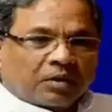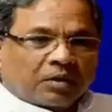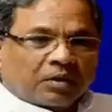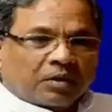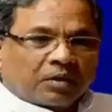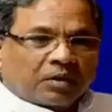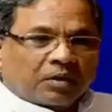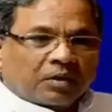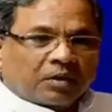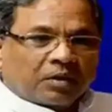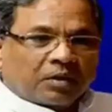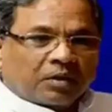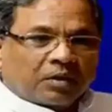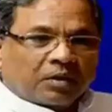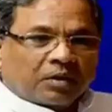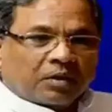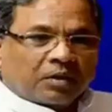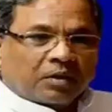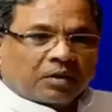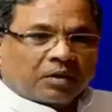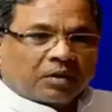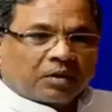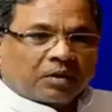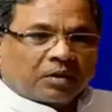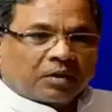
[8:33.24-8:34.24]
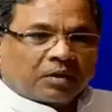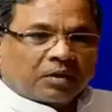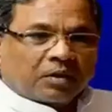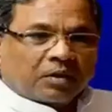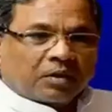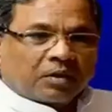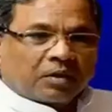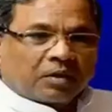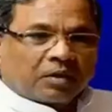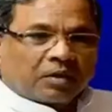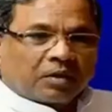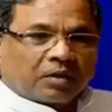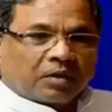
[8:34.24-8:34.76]

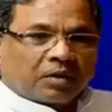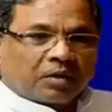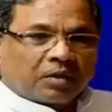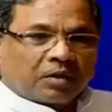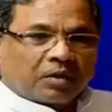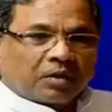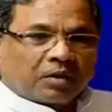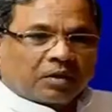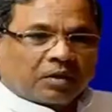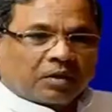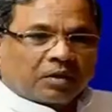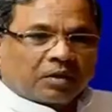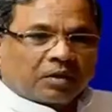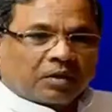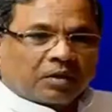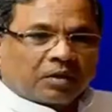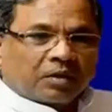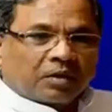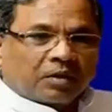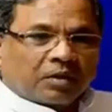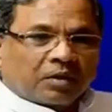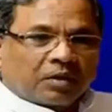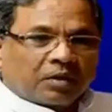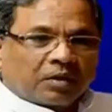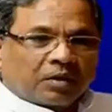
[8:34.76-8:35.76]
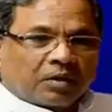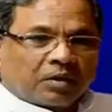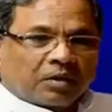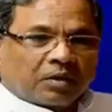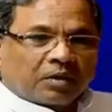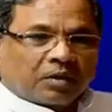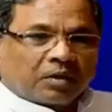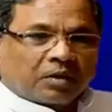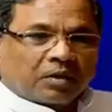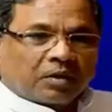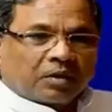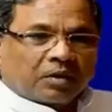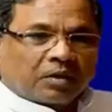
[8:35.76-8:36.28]

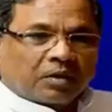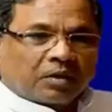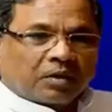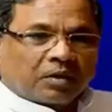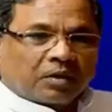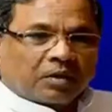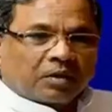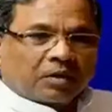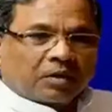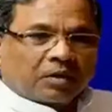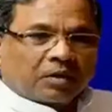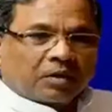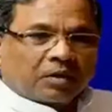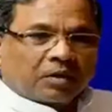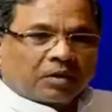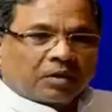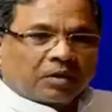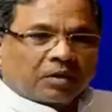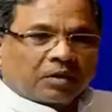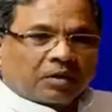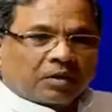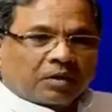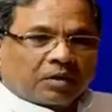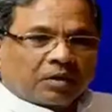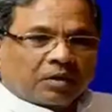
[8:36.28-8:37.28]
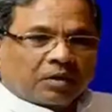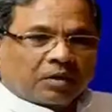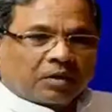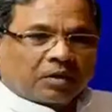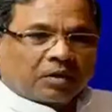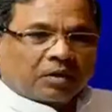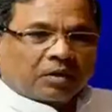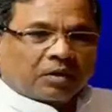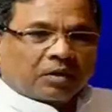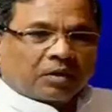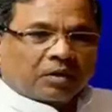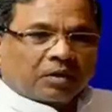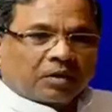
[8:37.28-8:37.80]

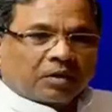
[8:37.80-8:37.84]
(silent)